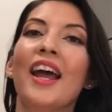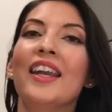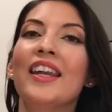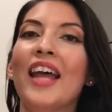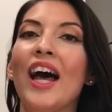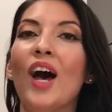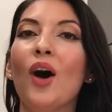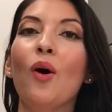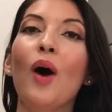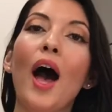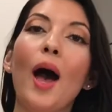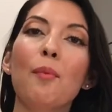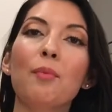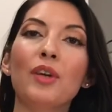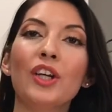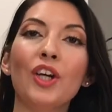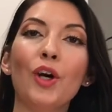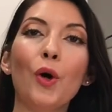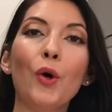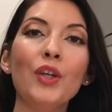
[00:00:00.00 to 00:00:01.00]
Now
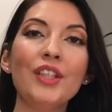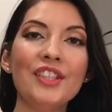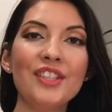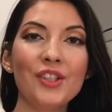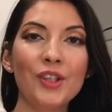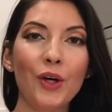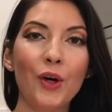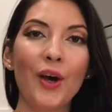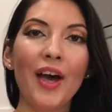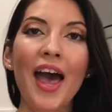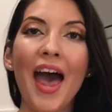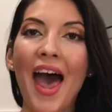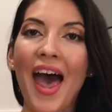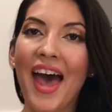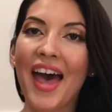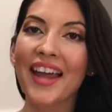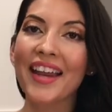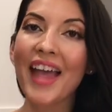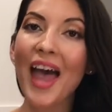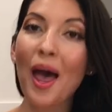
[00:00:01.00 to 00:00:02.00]
I'm going to go
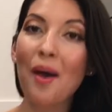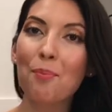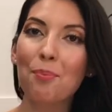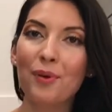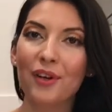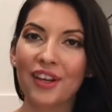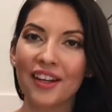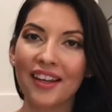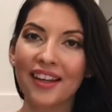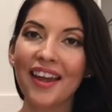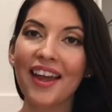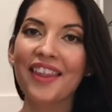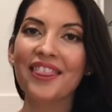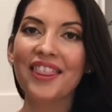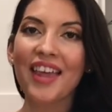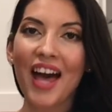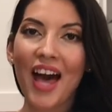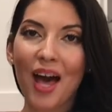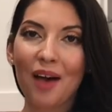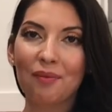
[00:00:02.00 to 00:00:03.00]
ahead and put it in
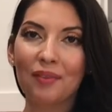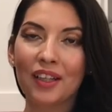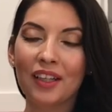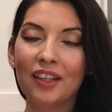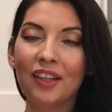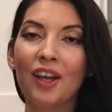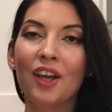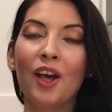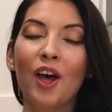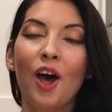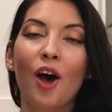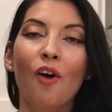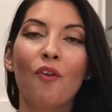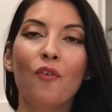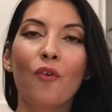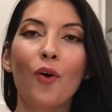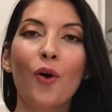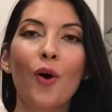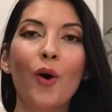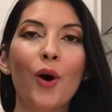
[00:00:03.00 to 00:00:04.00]
the oven
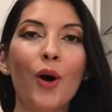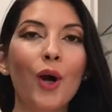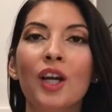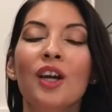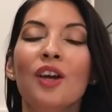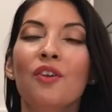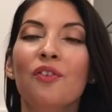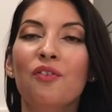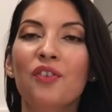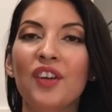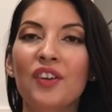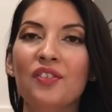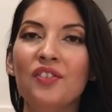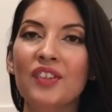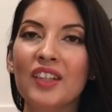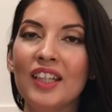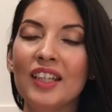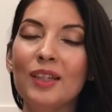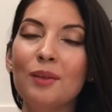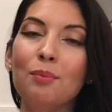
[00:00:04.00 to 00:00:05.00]
for
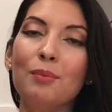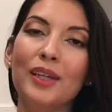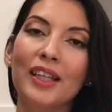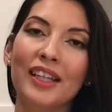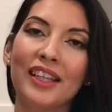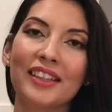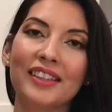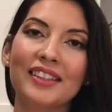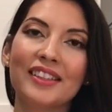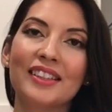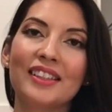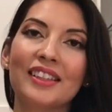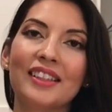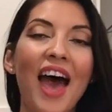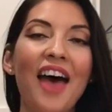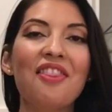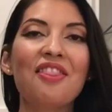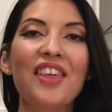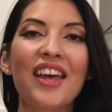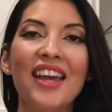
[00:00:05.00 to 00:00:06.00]
15 minutes.
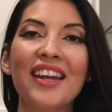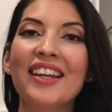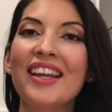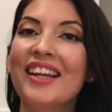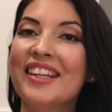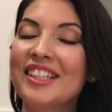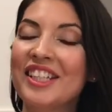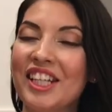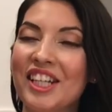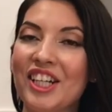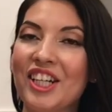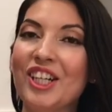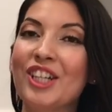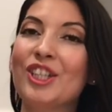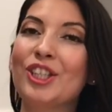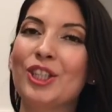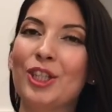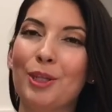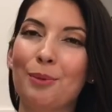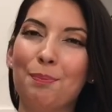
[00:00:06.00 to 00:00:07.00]
And then dinner
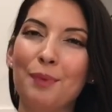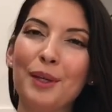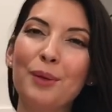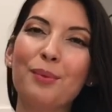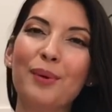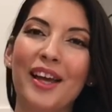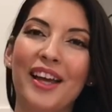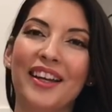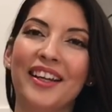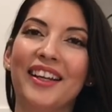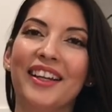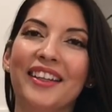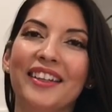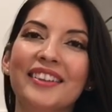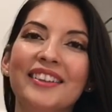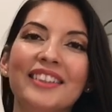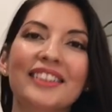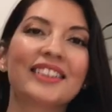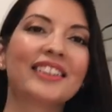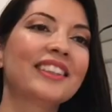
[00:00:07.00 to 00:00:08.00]
should be
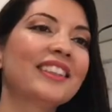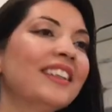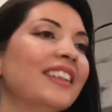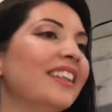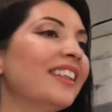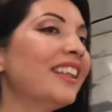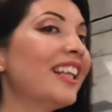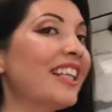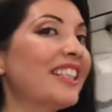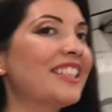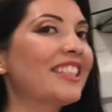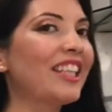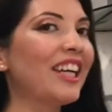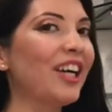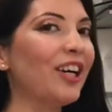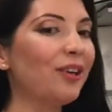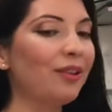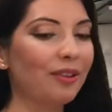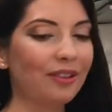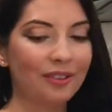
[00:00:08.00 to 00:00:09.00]
ready. Let's
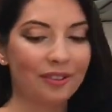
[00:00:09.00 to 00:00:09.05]
go.